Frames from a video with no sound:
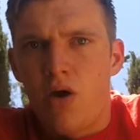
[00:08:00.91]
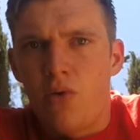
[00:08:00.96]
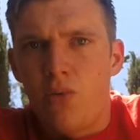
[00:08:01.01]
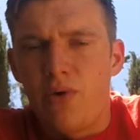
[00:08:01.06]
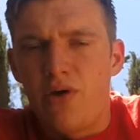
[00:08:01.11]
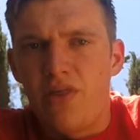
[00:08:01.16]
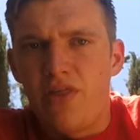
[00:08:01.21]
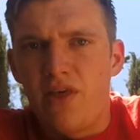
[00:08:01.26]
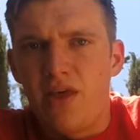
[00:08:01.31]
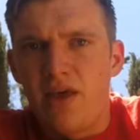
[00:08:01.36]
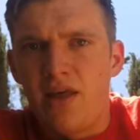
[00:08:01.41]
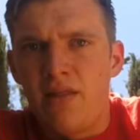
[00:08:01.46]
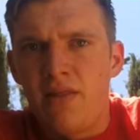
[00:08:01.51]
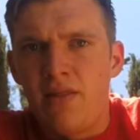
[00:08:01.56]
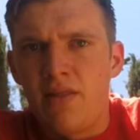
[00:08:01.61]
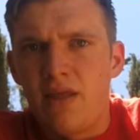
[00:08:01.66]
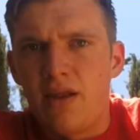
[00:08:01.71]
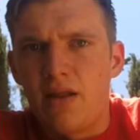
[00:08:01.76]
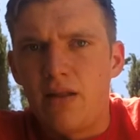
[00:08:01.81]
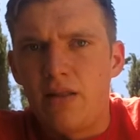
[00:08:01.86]
within
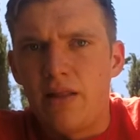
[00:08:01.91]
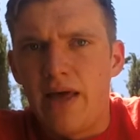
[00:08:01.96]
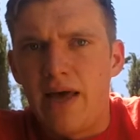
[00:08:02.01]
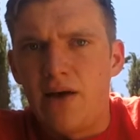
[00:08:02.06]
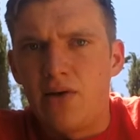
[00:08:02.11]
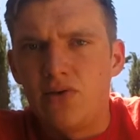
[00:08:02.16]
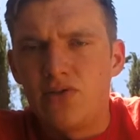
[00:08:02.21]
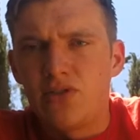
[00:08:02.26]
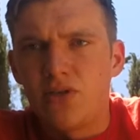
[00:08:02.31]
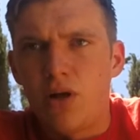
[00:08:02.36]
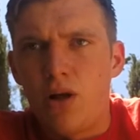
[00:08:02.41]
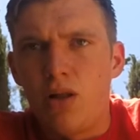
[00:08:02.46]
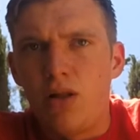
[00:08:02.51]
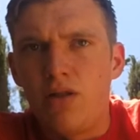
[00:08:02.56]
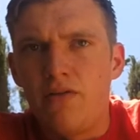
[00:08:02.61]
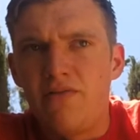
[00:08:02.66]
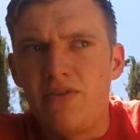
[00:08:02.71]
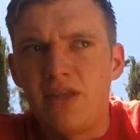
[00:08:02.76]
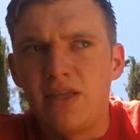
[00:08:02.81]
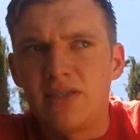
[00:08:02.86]
that allows all
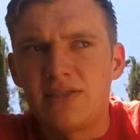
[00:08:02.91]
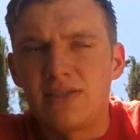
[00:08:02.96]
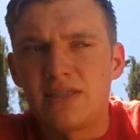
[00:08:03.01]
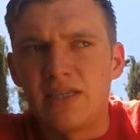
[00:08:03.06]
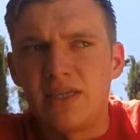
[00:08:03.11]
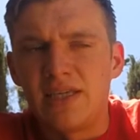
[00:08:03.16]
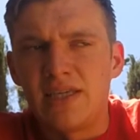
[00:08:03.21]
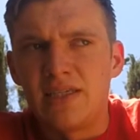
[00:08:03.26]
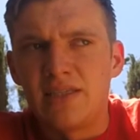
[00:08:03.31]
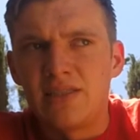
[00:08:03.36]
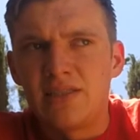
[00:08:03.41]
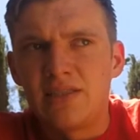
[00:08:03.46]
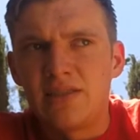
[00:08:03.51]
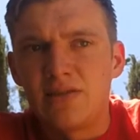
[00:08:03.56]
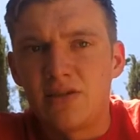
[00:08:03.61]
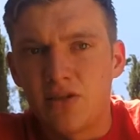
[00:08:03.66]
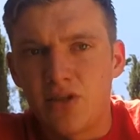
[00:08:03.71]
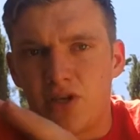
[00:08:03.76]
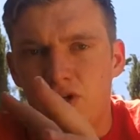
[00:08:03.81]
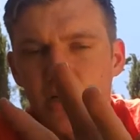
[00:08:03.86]
of these things,
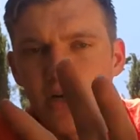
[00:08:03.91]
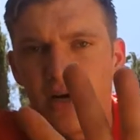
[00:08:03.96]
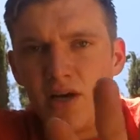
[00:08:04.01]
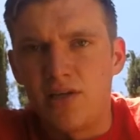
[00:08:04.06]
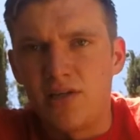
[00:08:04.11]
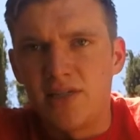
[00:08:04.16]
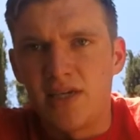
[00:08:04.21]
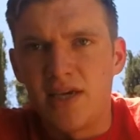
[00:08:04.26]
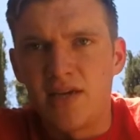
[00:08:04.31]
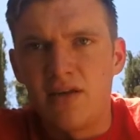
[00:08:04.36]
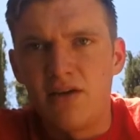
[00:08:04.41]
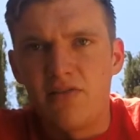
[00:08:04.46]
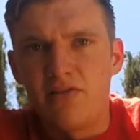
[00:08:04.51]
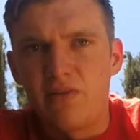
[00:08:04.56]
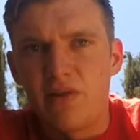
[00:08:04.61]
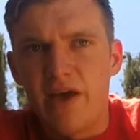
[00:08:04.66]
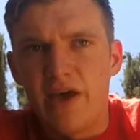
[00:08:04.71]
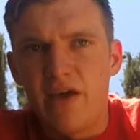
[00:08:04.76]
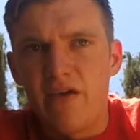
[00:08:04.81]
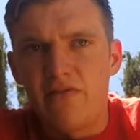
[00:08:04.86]
the content of
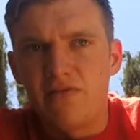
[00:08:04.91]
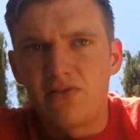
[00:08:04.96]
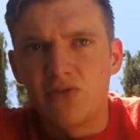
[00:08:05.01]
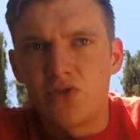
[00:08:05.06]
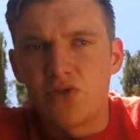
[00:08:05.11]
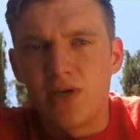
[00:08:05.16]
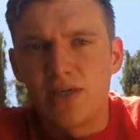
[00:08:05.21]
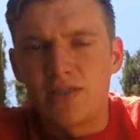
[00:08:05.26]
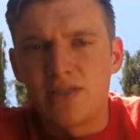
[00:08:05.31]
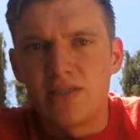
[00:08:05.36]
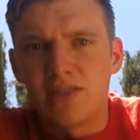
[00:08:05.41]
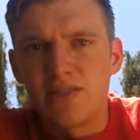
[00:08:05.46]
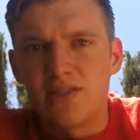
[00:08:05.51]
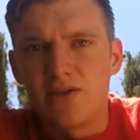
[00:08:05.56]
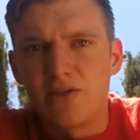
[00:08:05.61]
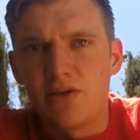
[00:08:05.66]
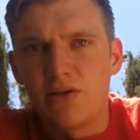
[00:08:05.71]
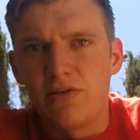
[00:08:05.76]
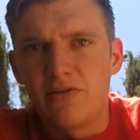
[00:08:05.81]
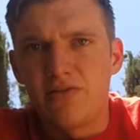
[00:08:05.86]
life, stresses
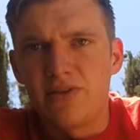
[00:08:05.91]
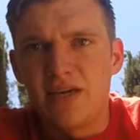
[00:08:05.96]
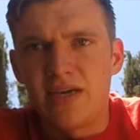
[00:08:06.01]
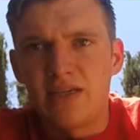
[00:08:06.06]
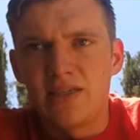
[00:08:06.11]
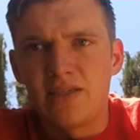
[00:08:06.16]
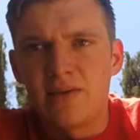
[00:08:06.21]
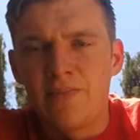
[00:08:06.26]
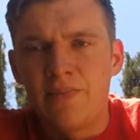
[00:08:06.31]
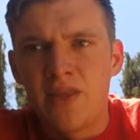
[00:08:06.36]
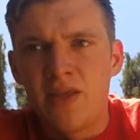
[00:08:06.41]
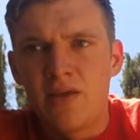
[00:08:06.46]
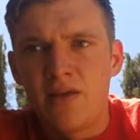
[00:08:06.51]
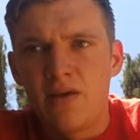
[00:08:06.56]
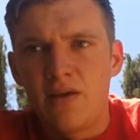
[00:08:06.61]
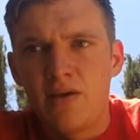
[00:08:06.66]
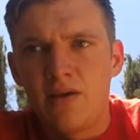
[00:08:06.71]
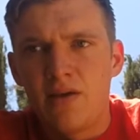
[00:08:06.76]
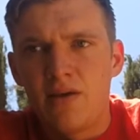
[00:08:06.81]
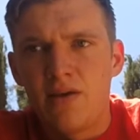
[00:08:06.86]
and all of that,
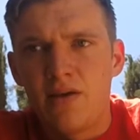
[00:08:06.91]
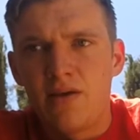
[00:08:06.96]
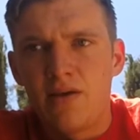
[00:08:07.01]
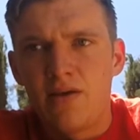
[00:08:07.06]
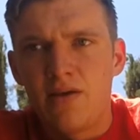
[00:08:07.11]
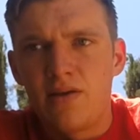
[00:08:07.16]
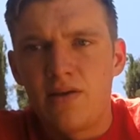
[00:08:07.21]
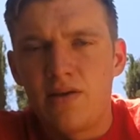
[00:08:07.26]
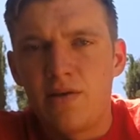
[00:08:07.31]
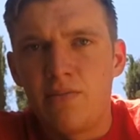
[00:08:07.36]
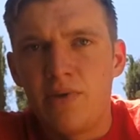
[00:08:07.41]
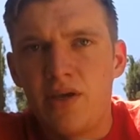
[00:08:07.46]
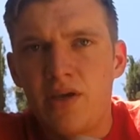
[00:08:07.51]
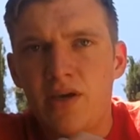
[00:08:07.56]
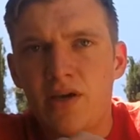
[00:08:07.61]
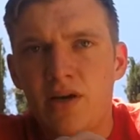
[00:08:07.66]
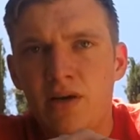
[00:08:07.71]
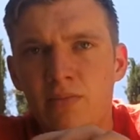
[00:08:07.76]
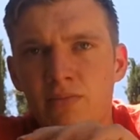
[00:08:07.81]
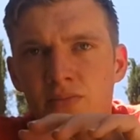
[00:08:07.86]
to
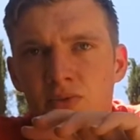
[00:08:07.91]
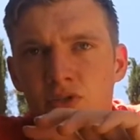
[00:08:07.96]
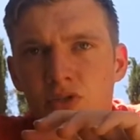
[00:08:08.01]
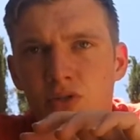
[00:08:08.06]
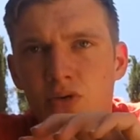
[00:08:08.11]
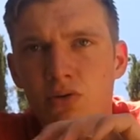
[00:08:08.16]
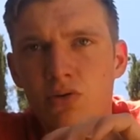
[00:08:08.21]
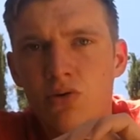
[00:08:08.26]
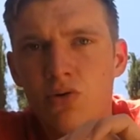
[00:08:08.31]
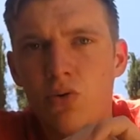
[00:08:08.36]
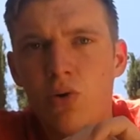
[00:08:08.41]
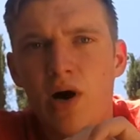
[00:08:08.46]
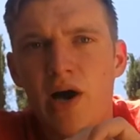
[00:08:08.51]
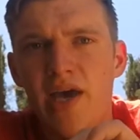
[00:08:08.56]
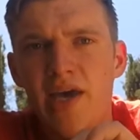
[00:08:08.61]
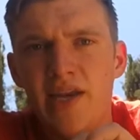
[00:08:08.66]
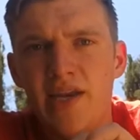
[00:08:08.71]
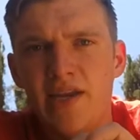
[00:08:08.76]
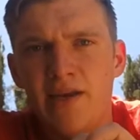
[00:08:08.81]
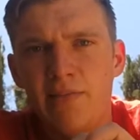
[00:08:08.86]
become so
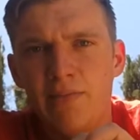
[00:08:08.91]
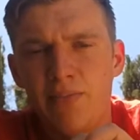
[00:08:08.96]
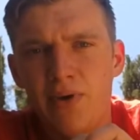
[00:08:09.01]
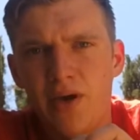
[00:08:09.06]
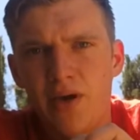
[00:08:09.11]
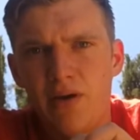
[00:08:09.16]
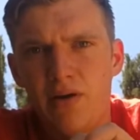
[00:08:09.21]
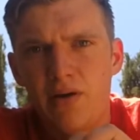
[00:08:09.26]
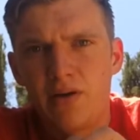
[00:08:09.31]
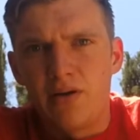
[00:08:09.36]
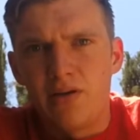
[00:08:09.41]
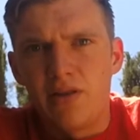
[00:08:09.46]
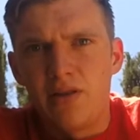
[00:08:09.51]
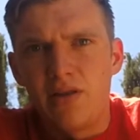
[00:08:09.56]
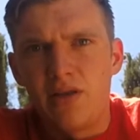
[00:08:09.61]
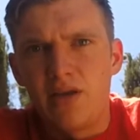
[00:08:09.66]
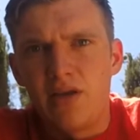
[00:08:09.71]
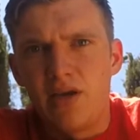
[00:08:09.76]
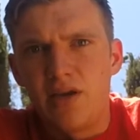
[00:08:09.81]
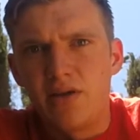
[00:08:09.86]
quiet compared to
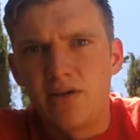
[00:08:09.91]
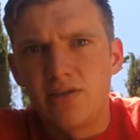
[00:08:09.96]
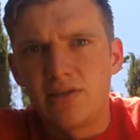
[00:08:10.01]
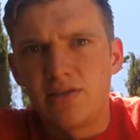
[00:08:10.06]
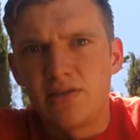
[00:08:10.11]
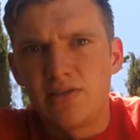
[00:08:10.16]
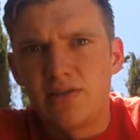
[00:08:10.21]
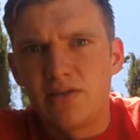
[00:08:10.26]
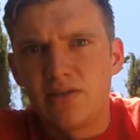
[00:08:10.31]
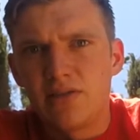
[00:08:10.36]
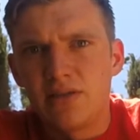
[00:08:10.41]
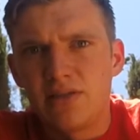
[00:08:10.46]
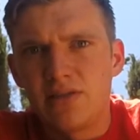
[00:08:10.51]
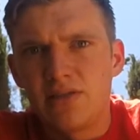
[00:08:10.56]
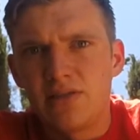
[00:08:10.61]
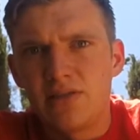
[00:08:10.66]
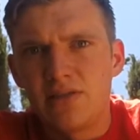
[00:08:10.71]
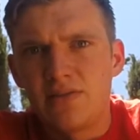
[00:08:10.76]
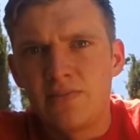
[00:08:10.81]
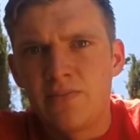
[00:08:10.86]
the inner
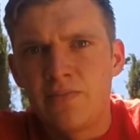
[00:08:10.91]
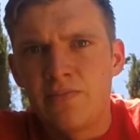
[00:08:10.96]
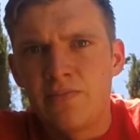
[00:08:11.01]
stillness.